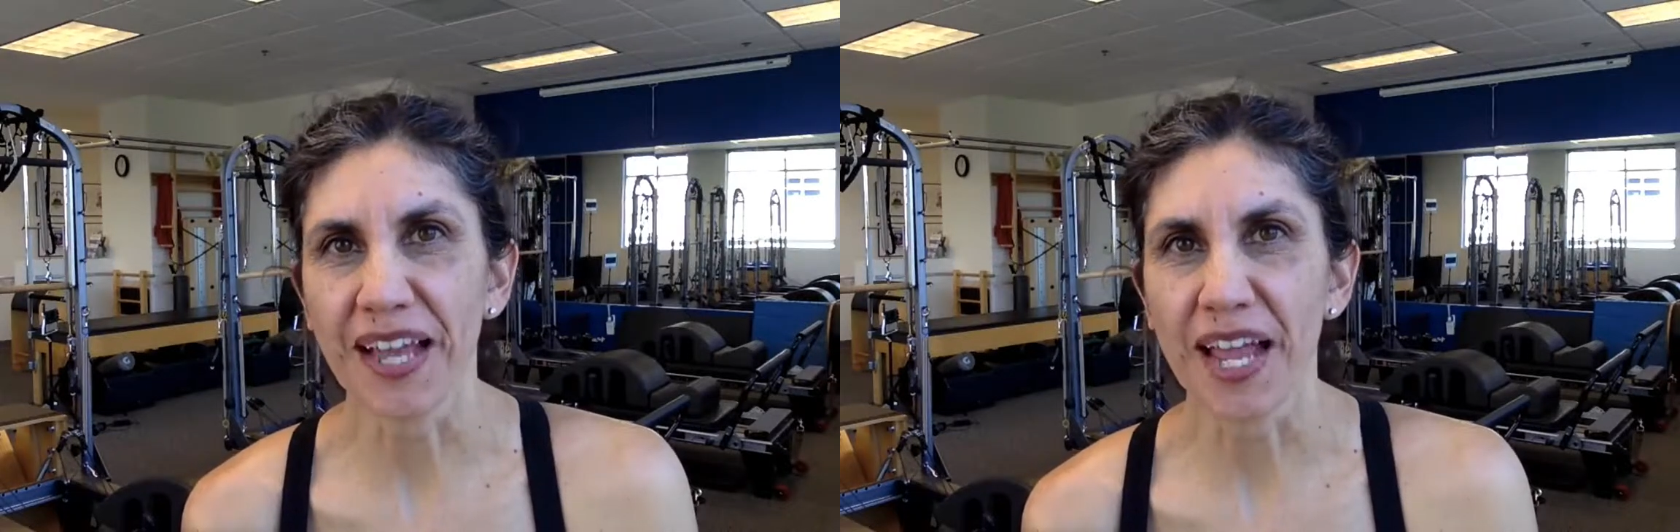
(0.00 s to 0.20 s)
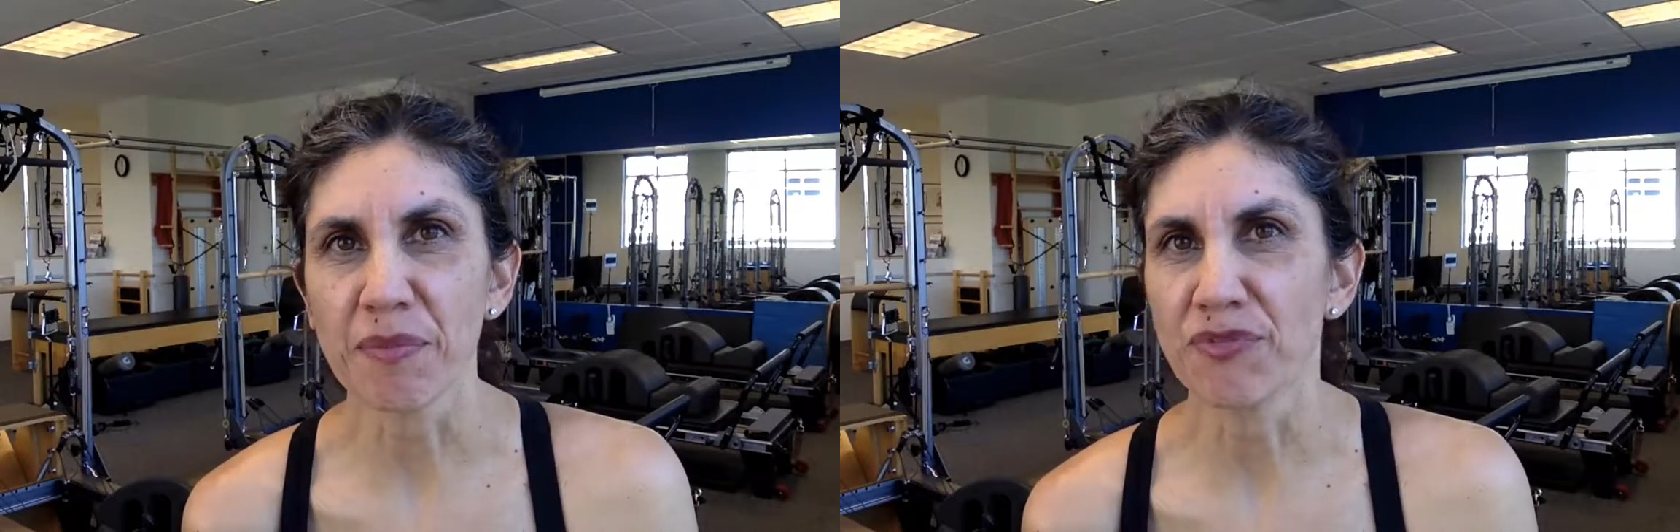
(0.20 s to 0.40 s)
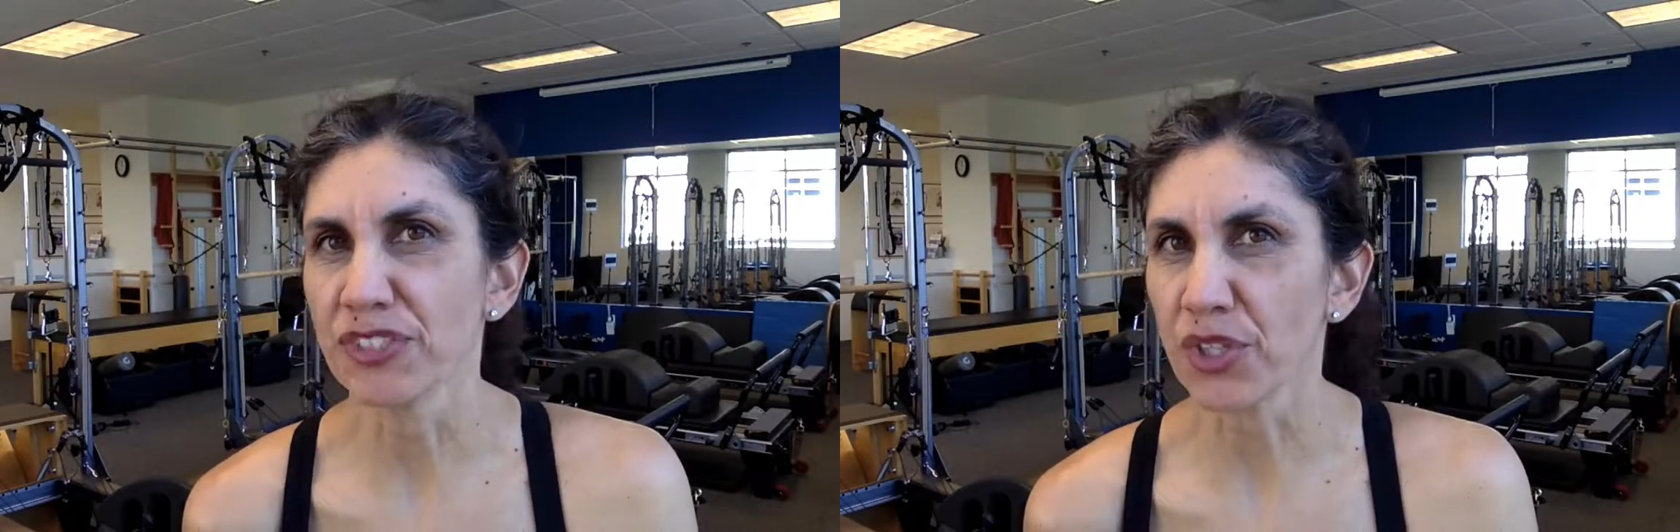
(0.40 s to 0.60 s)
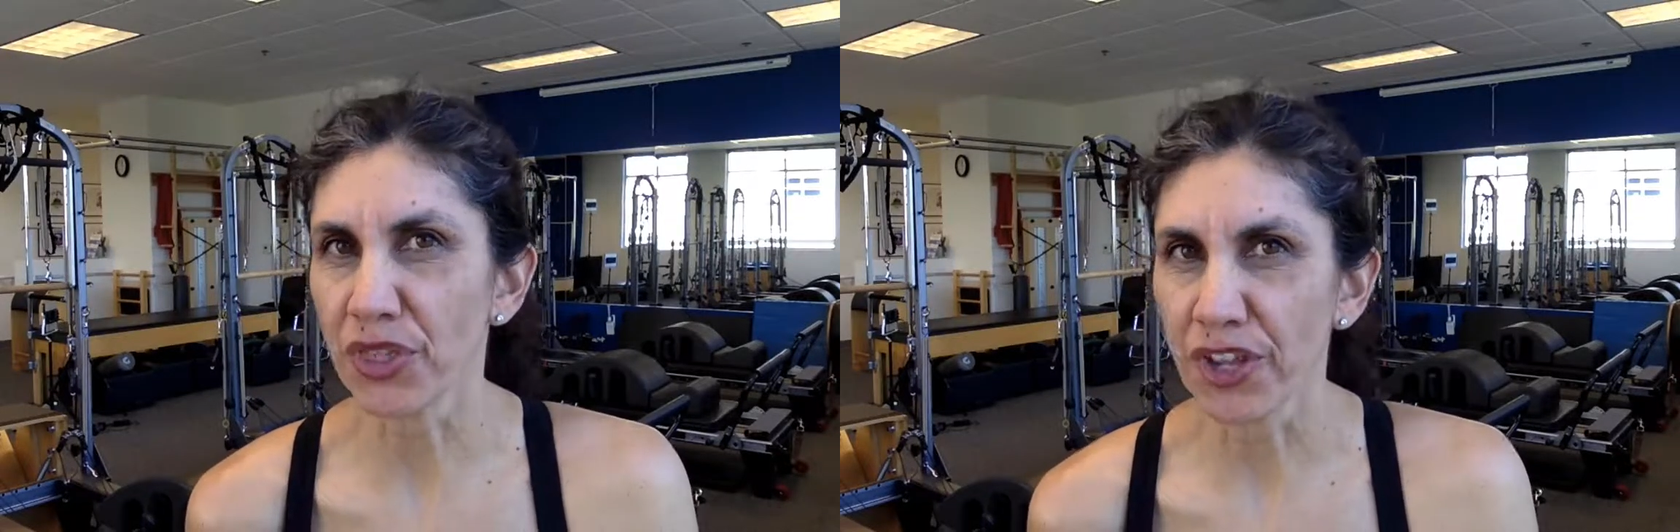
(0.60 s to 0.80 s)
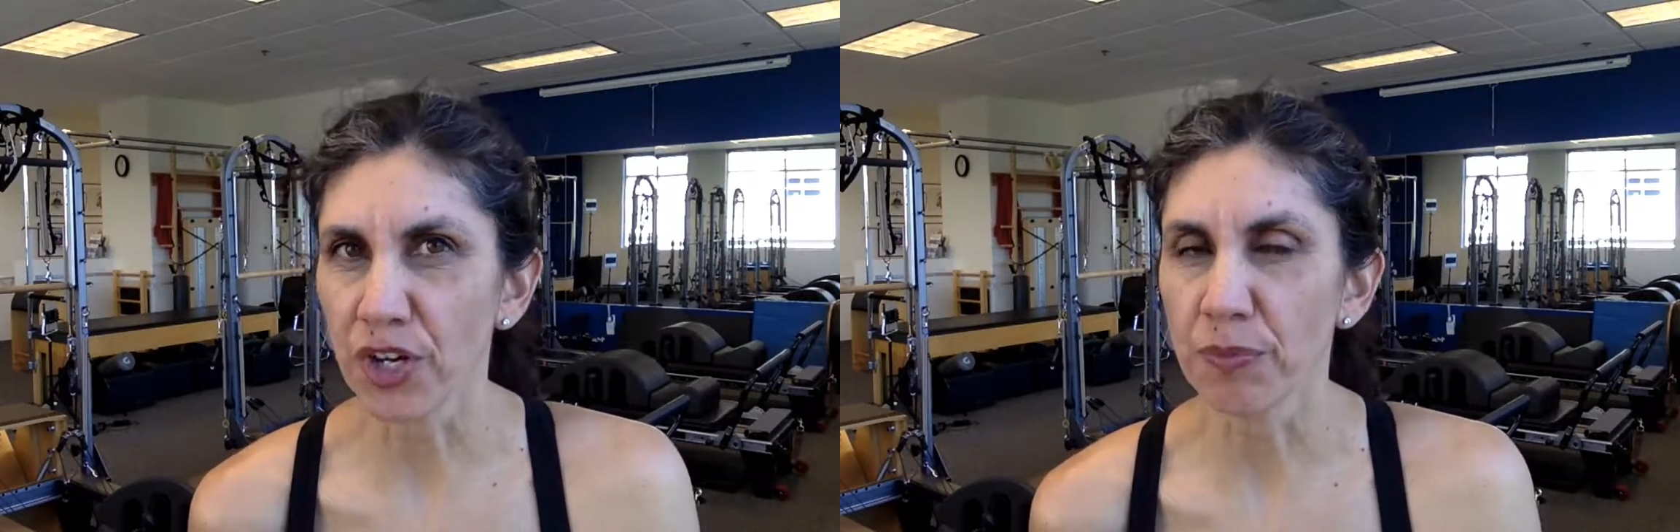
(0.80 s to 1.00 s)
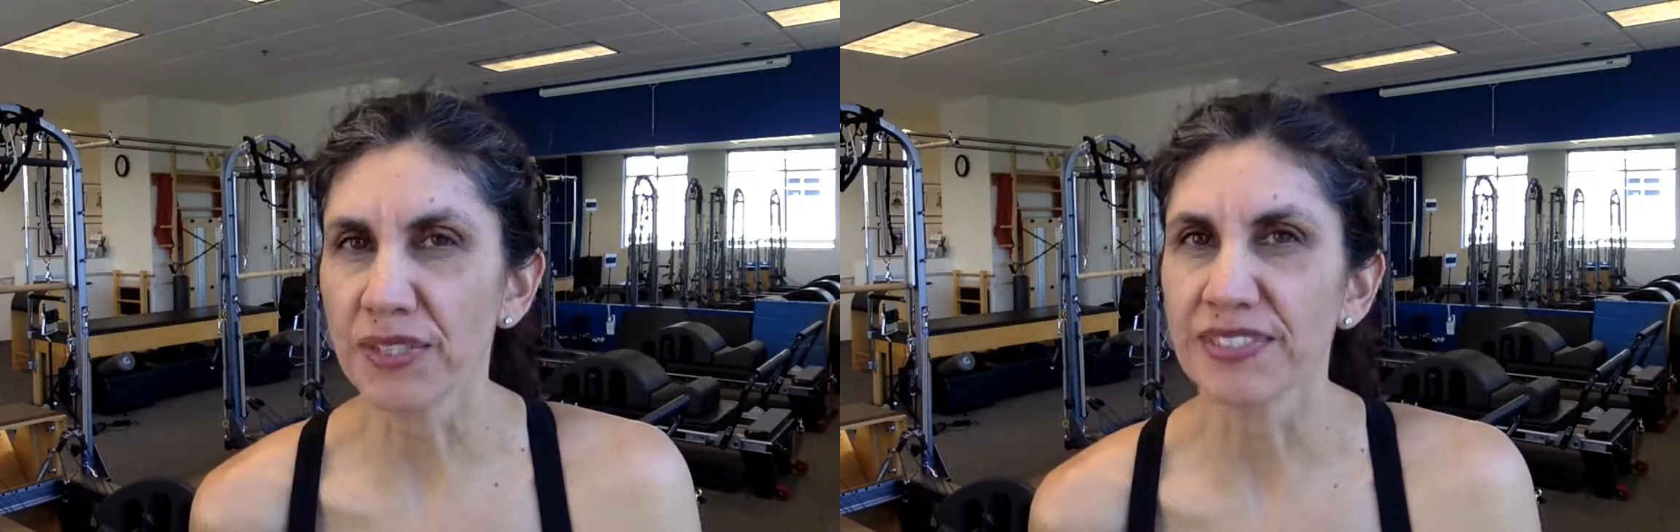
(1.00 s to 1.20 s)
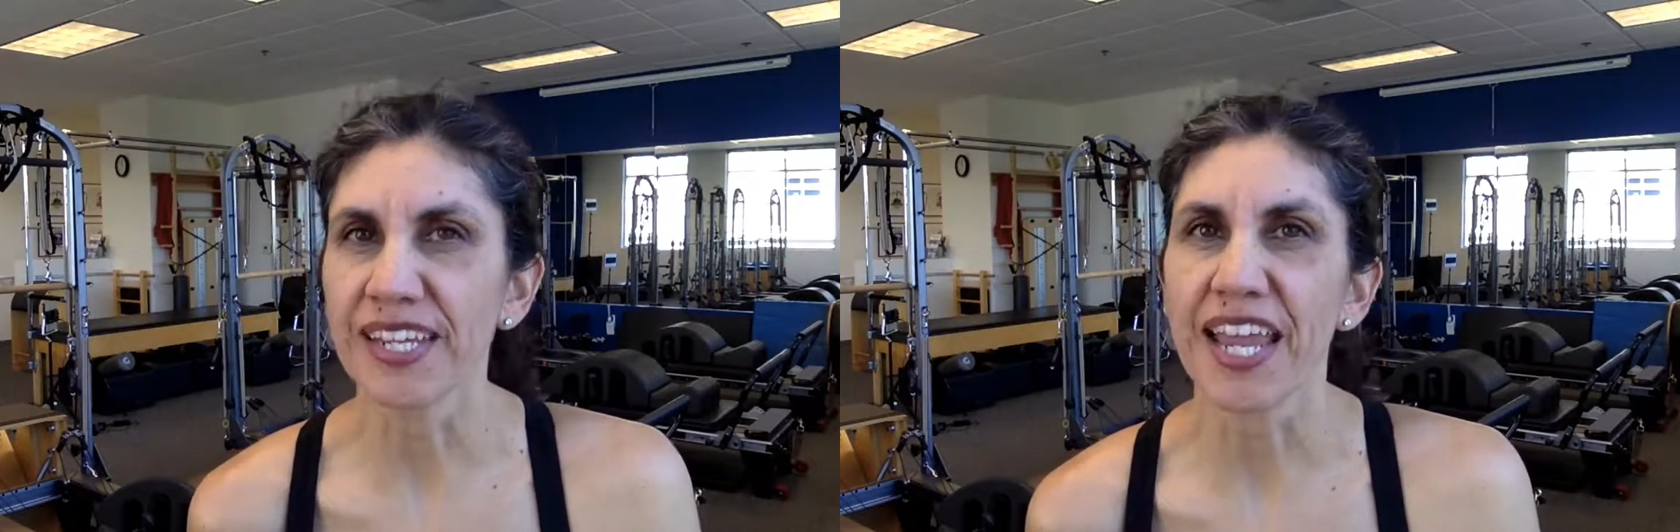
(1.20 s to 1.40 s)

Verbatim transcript: I'm a physical therapist